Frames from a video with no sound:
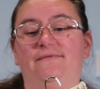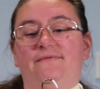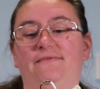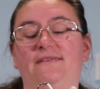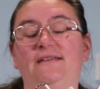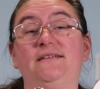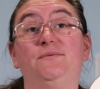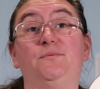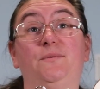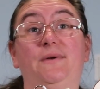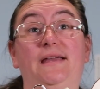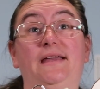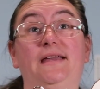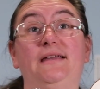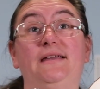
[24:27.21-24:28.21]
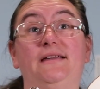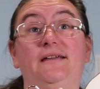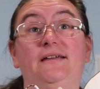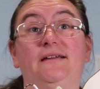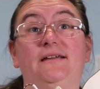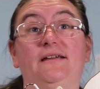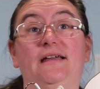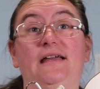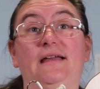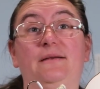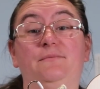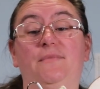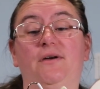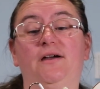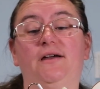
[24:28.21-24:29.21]
this week in
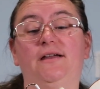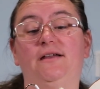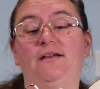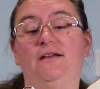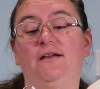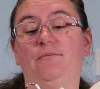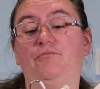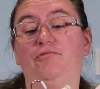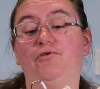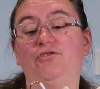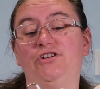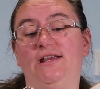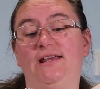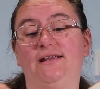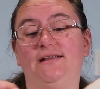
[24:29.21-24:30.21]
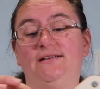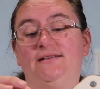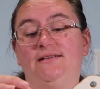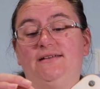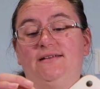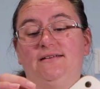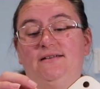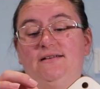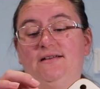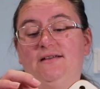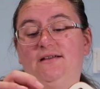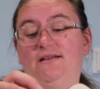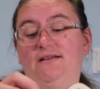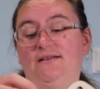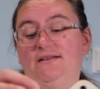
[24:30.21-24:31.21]
my project
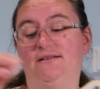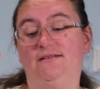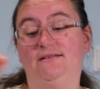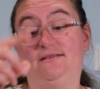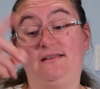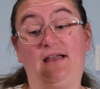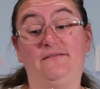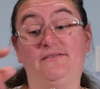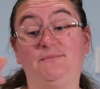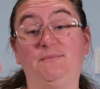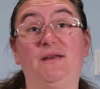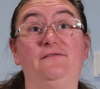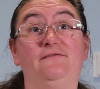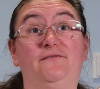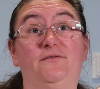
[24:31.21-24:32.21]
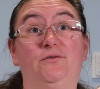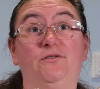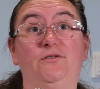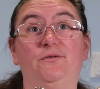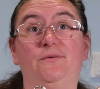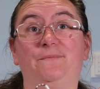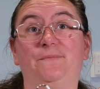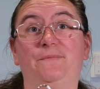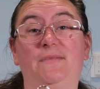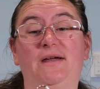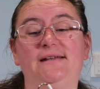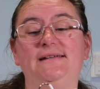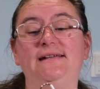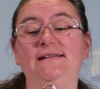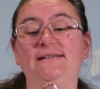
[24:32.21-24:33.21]
that I've spun for, my
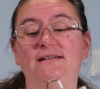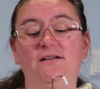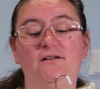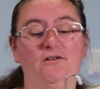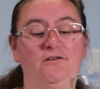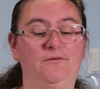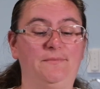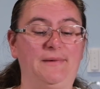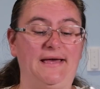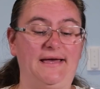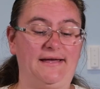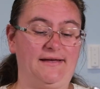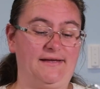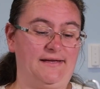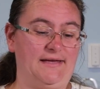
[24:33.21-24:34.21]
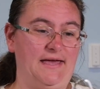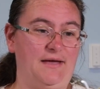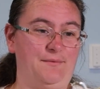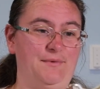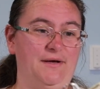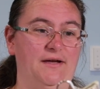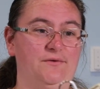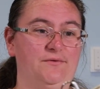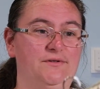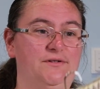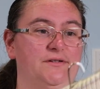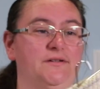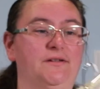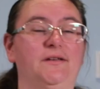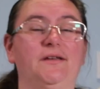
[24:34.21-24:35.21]
knit along bag came
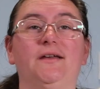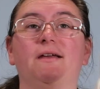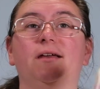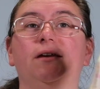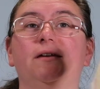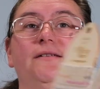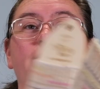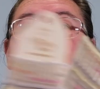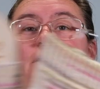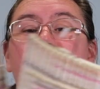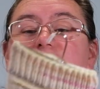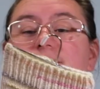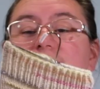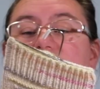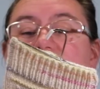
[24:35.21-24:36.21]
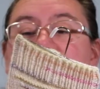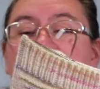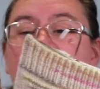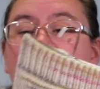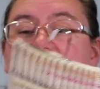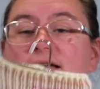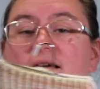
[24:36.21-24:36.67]
out. So here they